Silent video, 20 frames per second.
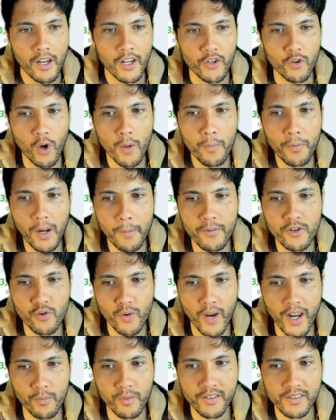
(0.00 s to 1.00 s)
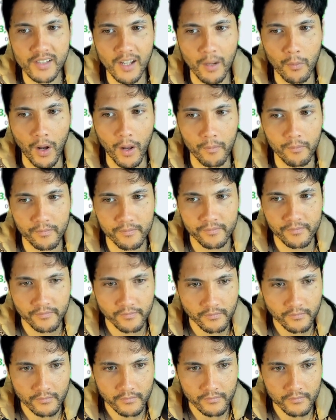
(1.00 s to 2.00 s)
You open up a trade with someone,
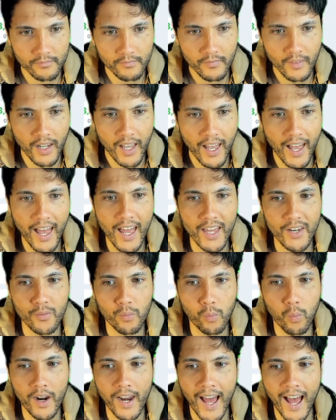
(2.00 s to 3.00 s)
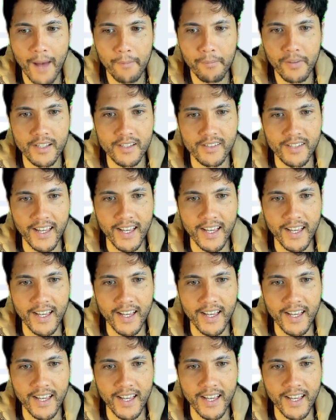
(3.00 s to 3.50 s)
and what happens